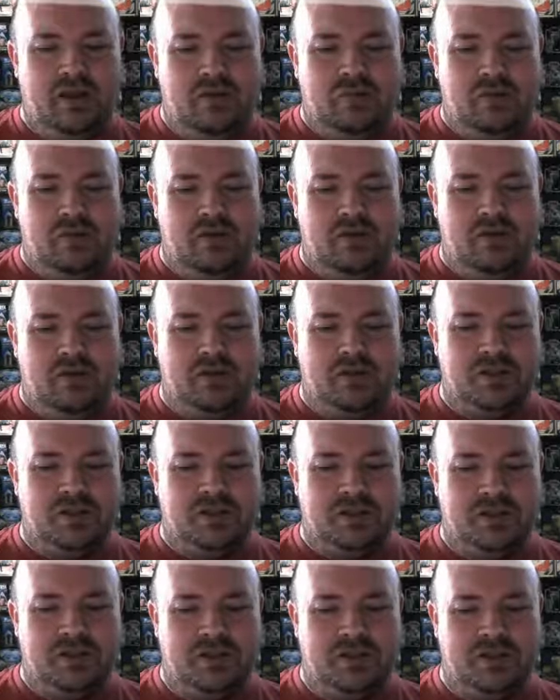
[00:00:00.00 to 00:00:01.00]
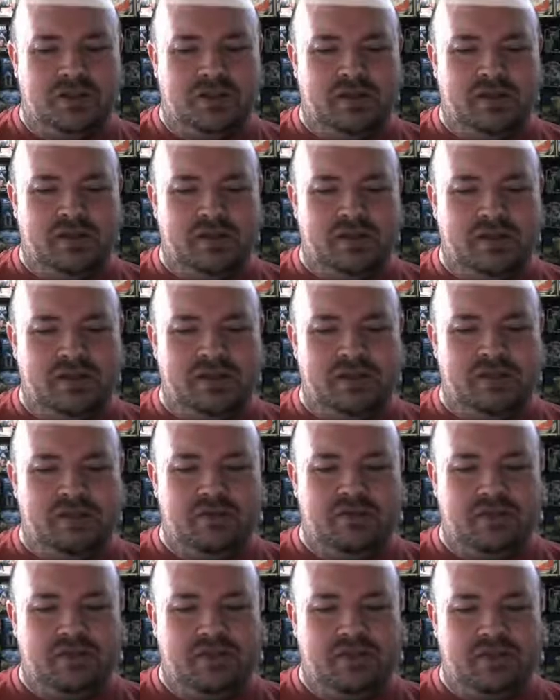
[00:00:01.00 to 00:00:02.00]
because, see
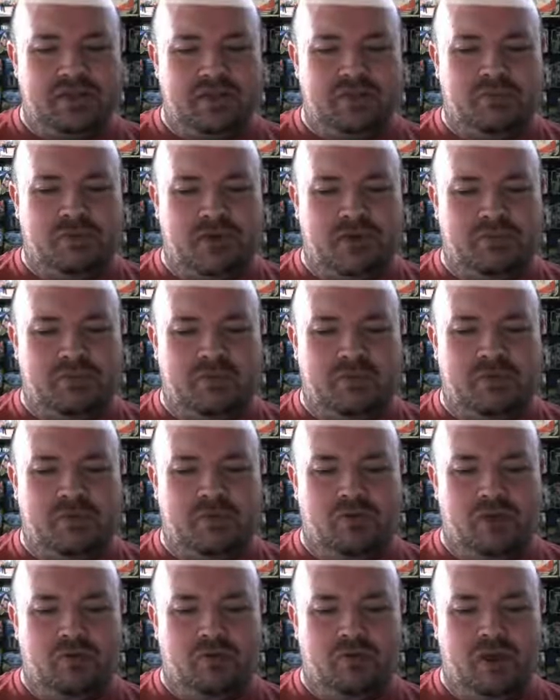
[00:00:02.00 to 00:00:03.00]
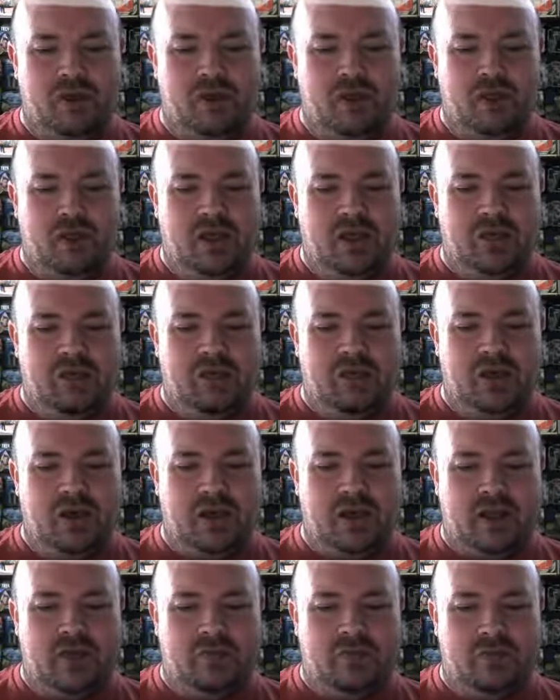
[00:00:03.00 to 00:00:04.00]
if I can get someone to come up here with me. If you
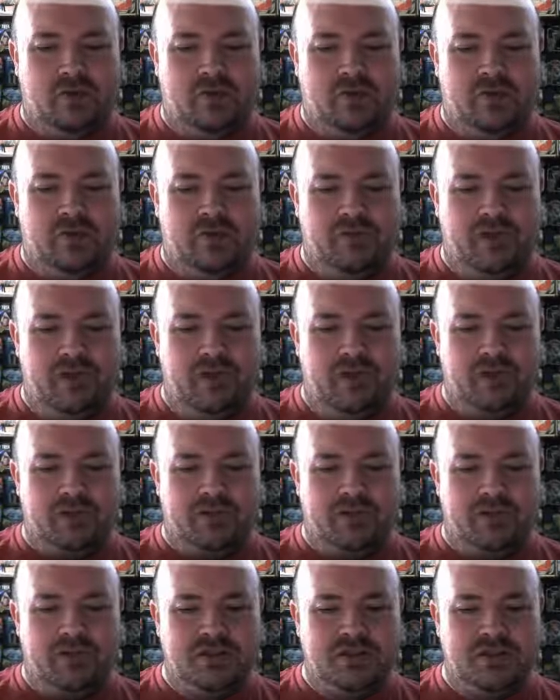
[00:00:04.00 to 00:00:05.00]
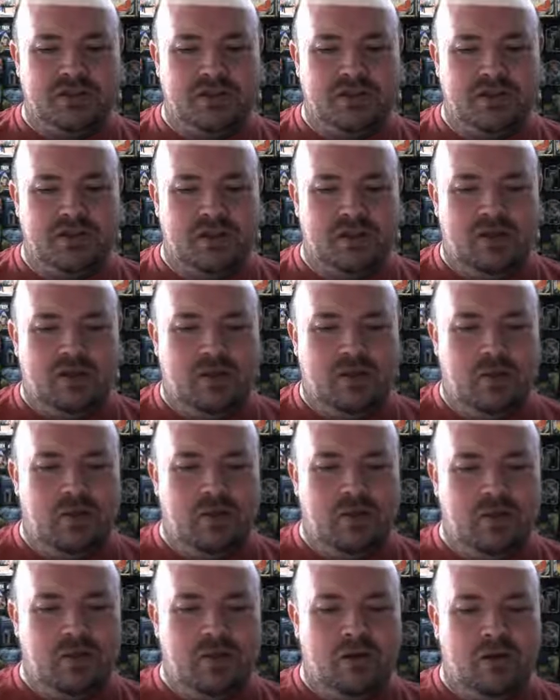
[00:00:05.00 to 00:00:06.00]
knock out both of the X's,
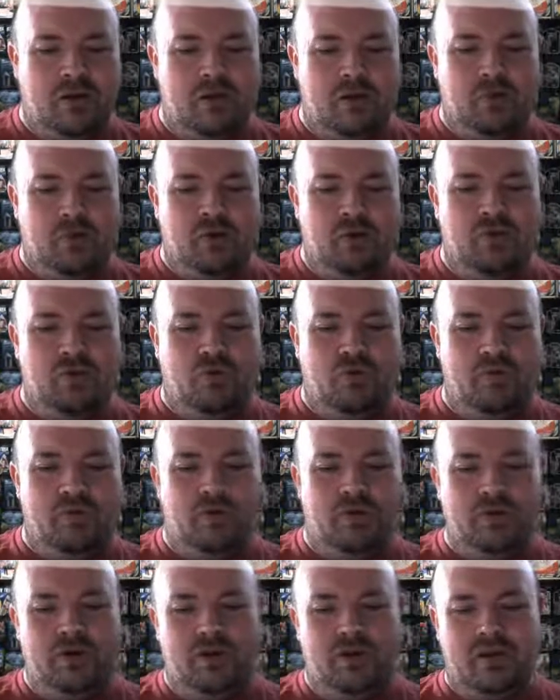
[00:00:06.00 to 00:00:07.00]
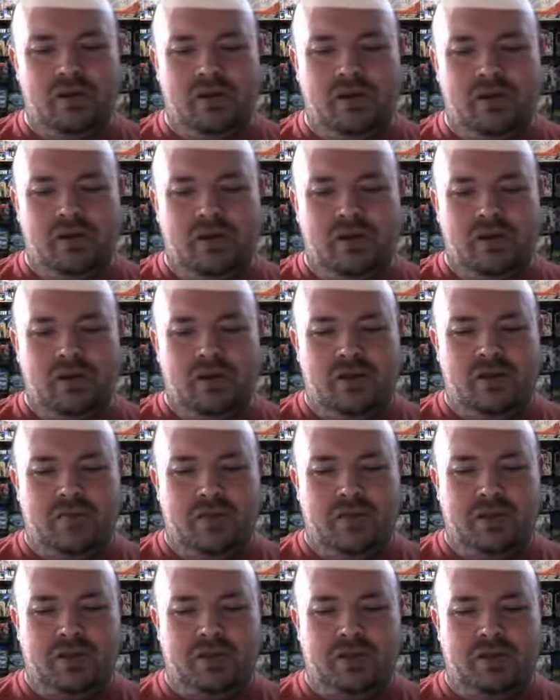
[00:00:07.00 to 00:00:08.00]
boom, it
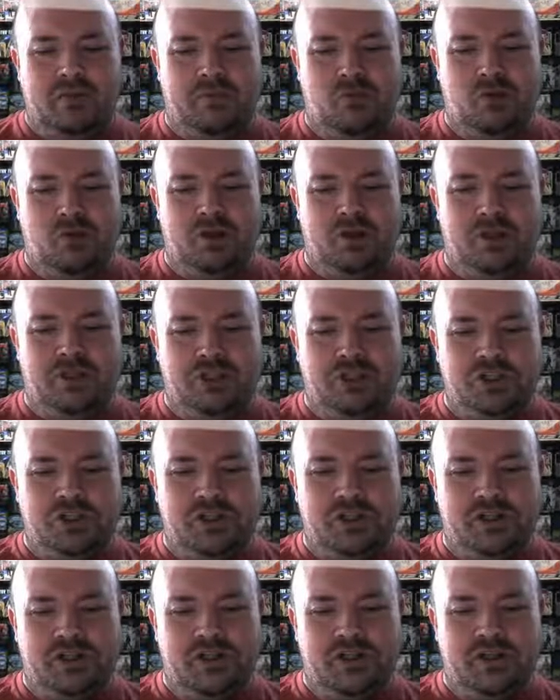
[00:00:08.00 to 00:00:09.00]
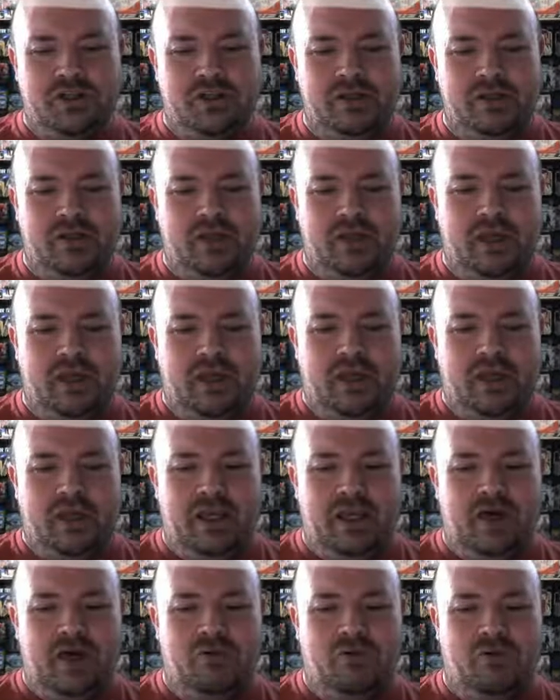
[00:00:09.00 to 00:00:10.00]
makes a bridge.
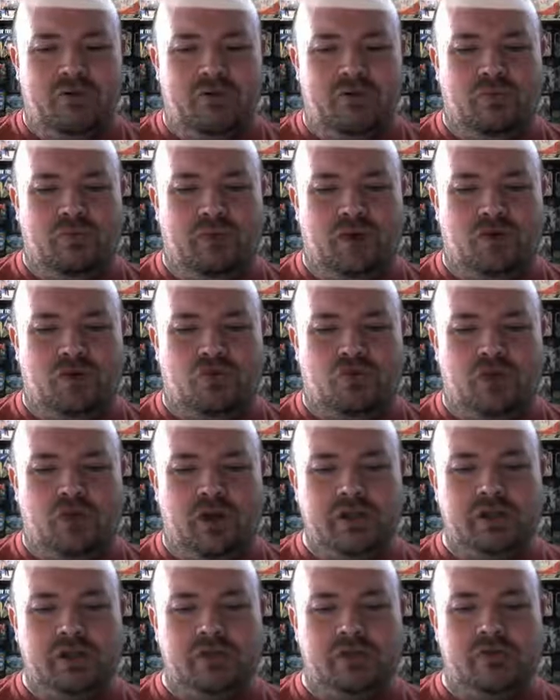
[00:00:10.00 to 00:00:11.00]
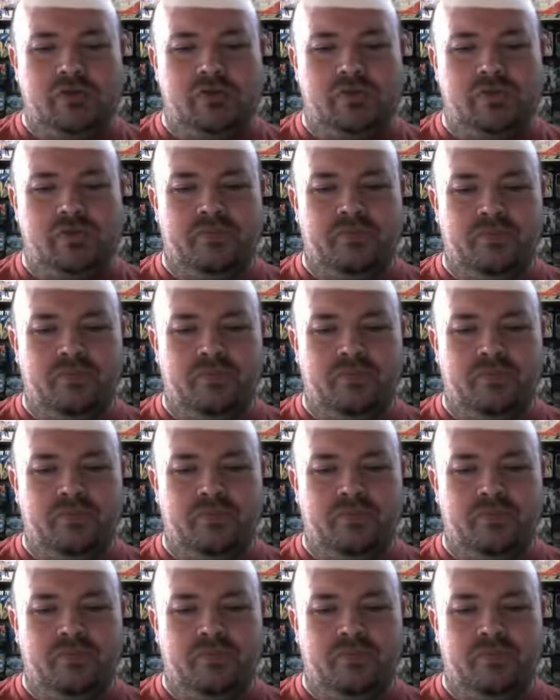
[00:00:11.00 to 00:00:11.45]
Now, what you're trying to do